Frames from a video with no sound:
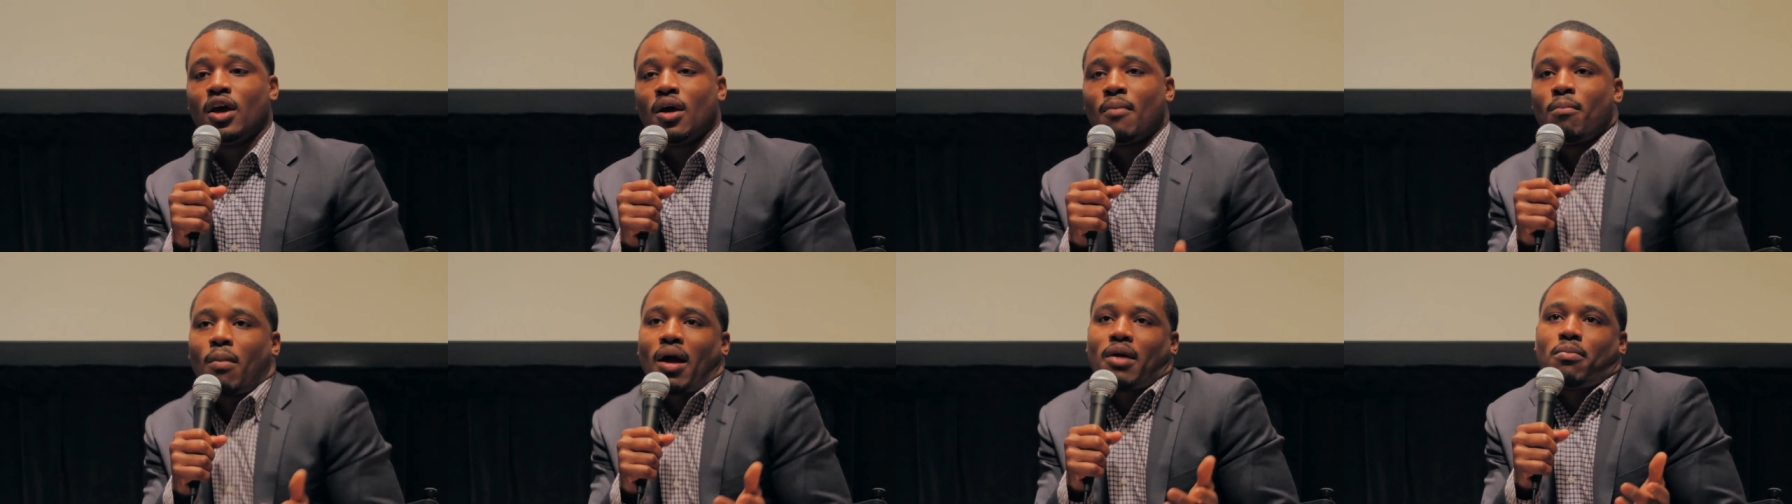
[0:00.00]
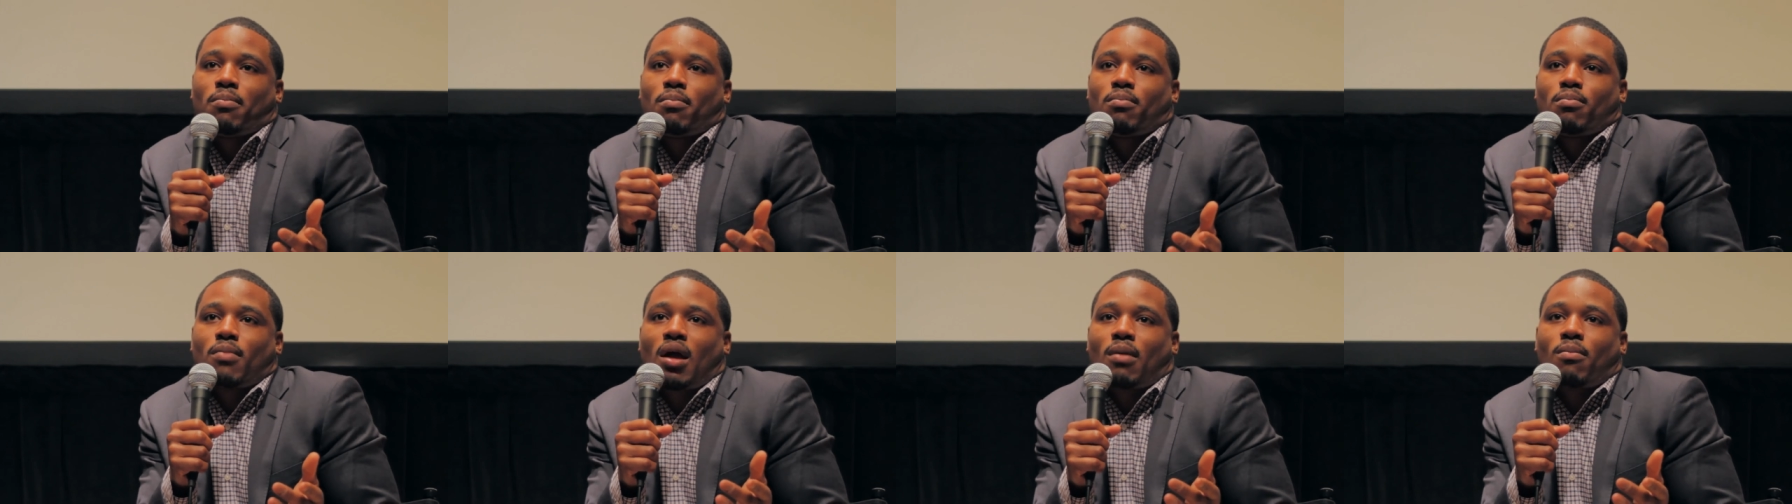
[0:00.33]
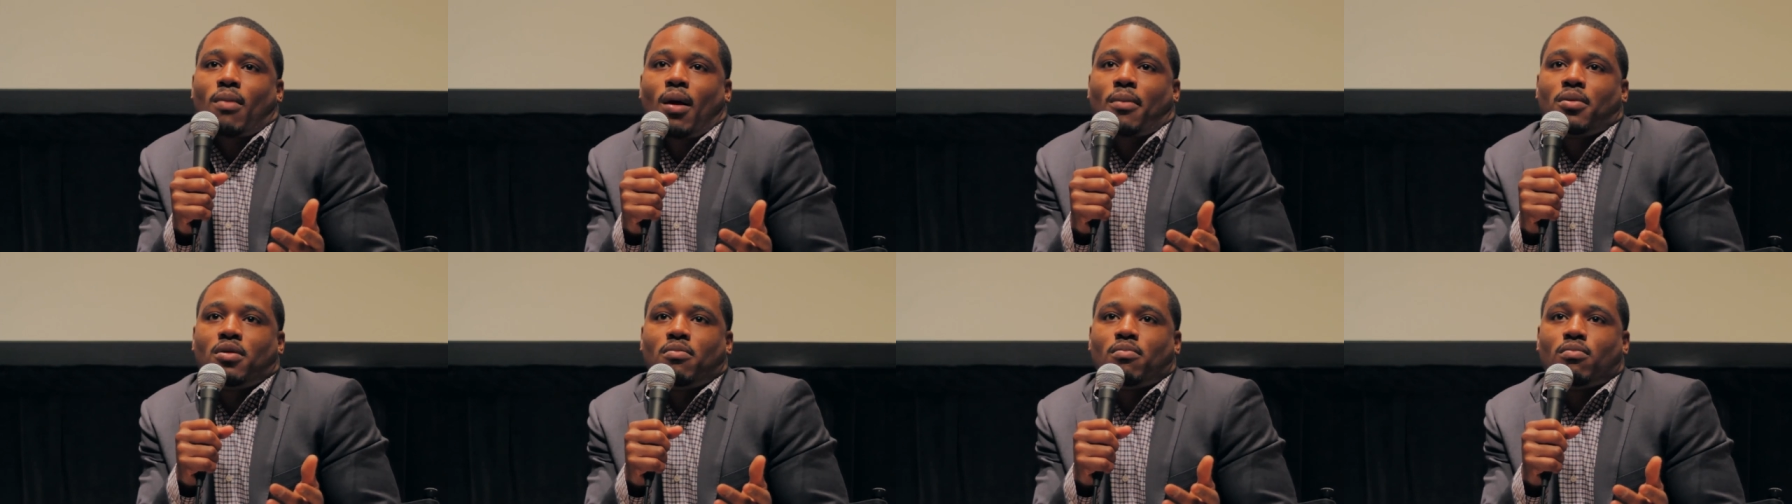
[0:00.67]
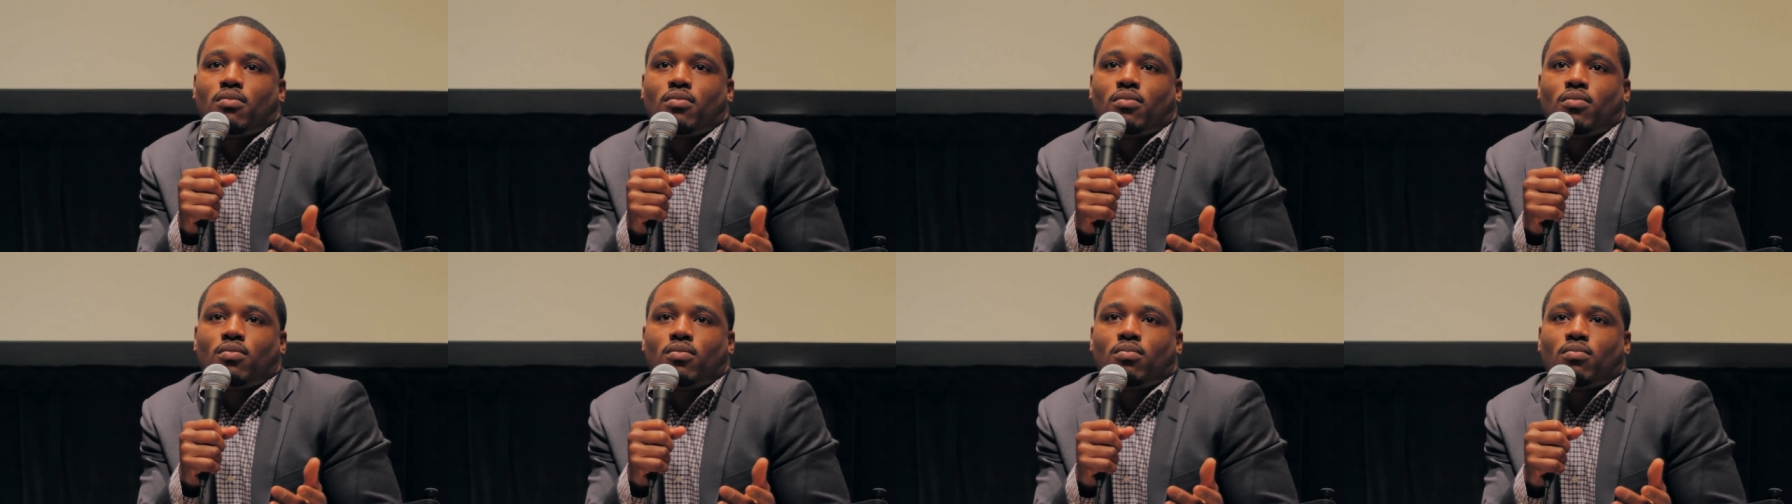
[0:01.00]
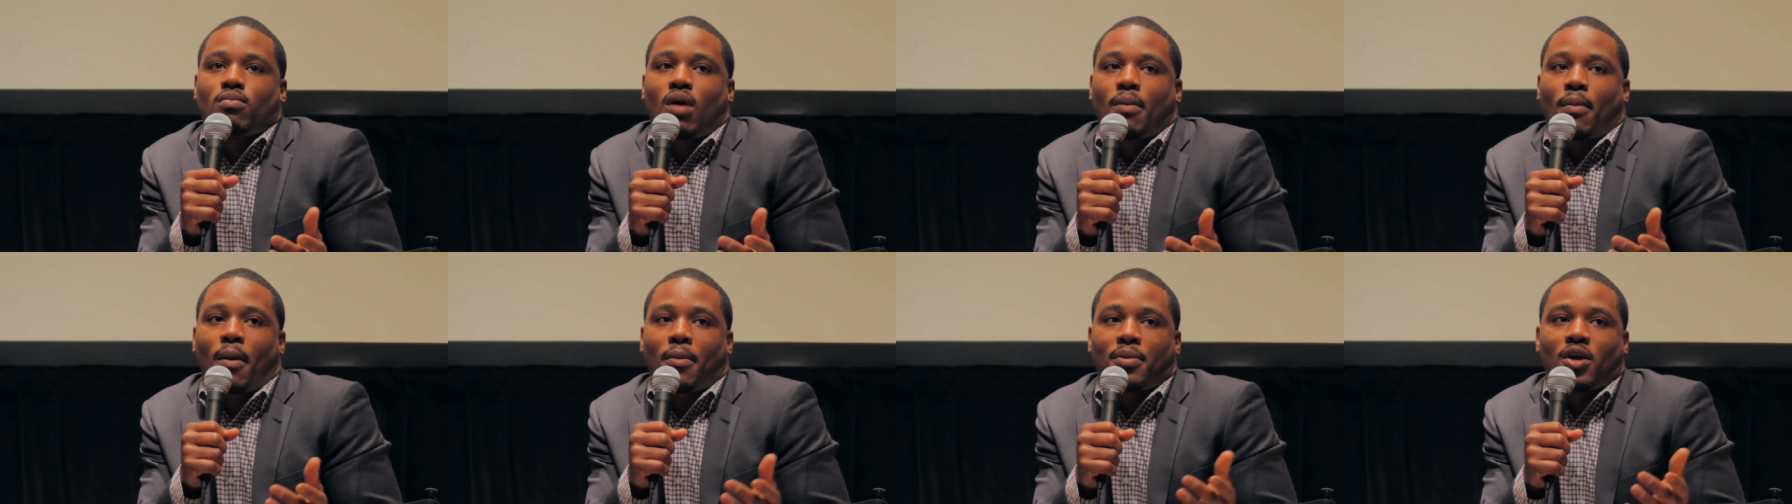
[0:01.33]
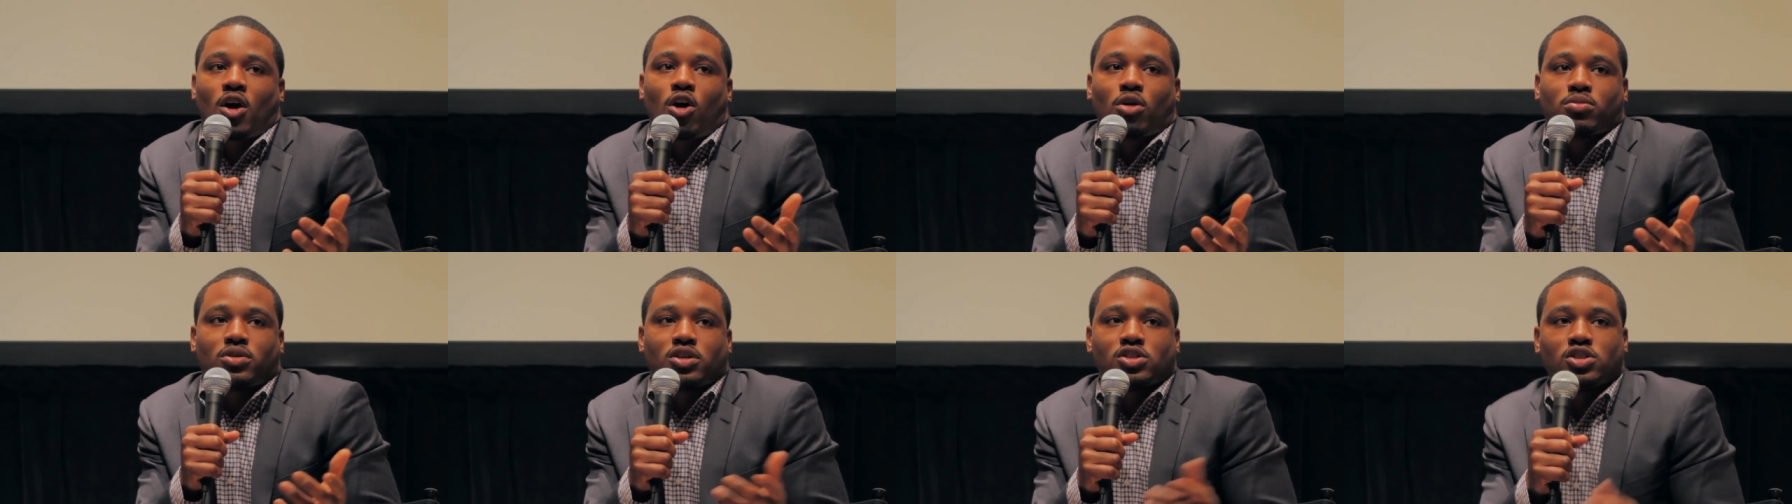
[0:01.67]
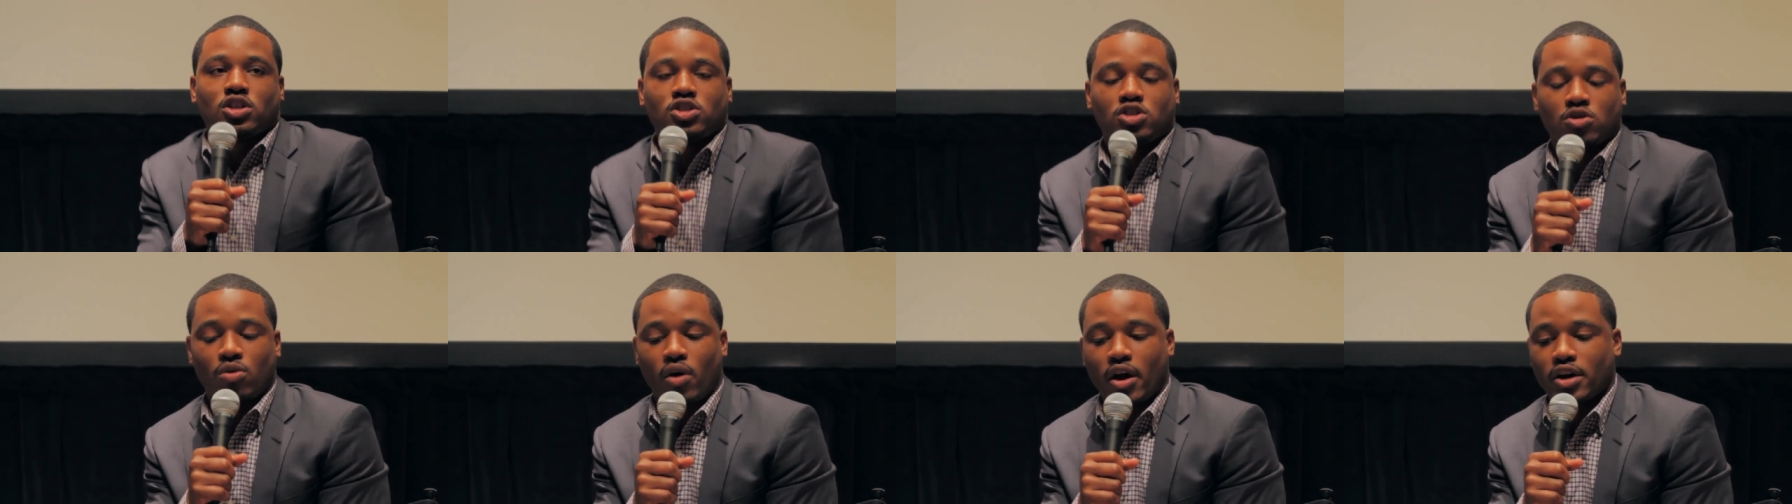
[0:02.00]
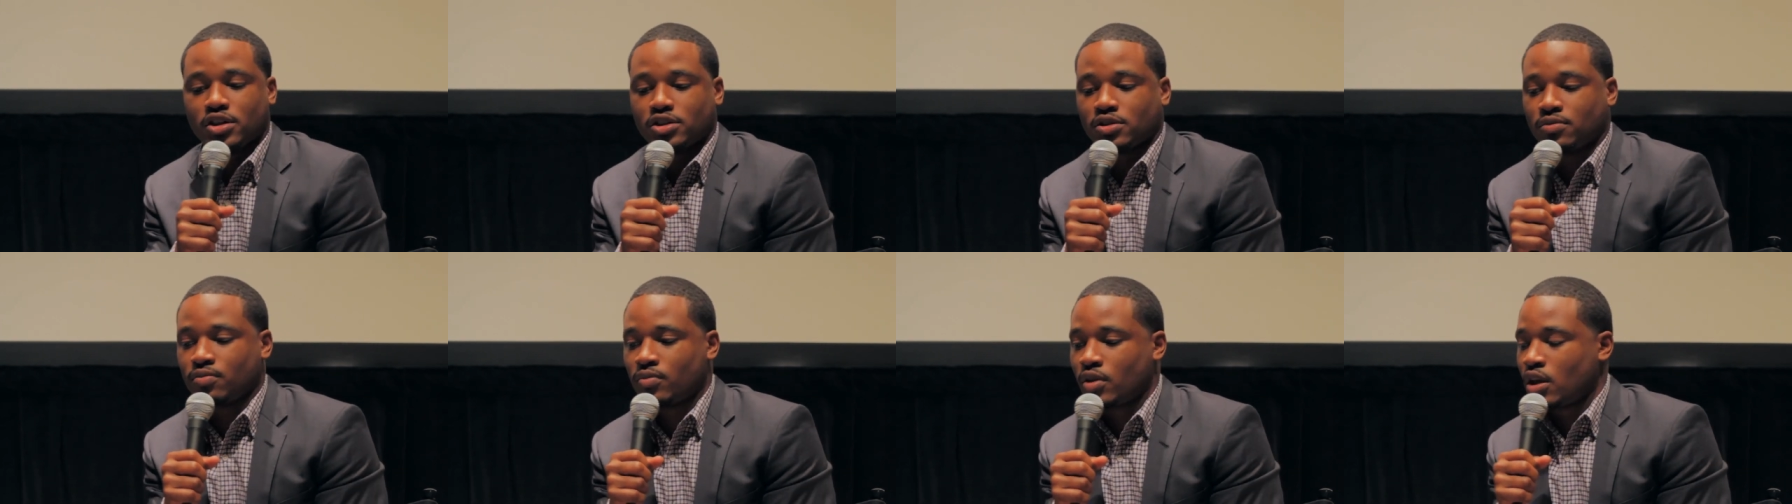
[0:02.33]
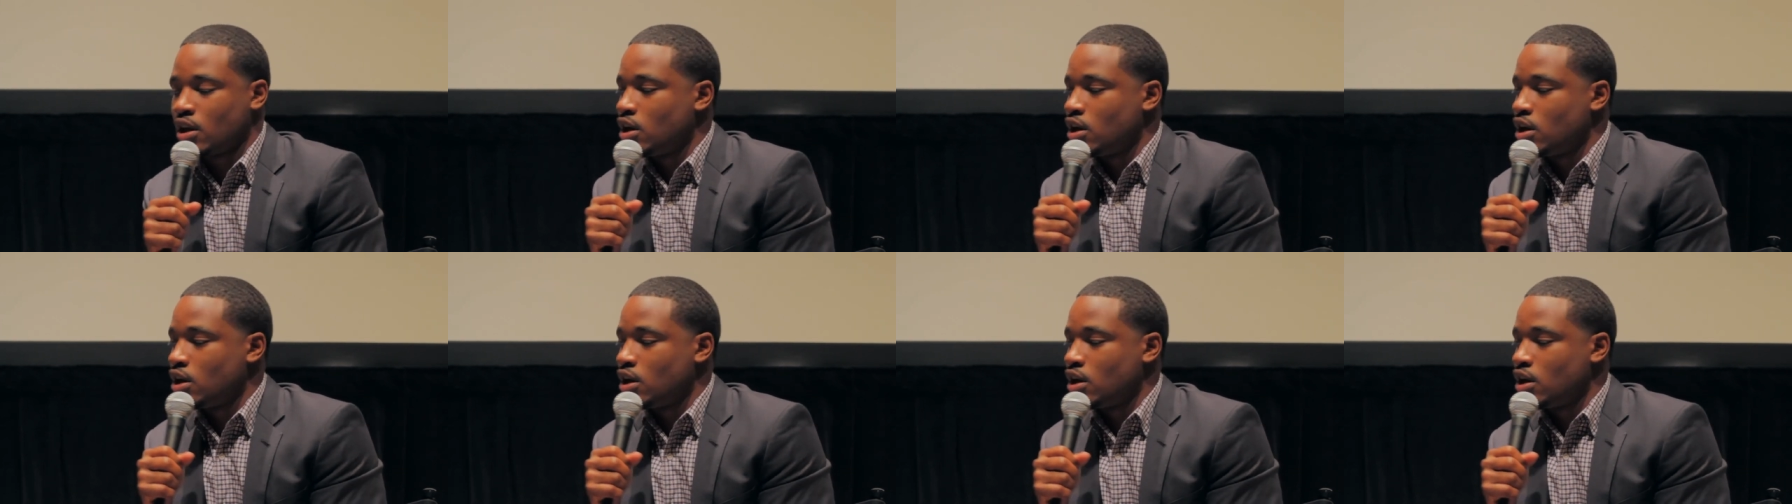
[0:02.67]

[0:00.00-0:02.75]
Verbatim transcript: might might maybe might maybe help the situation.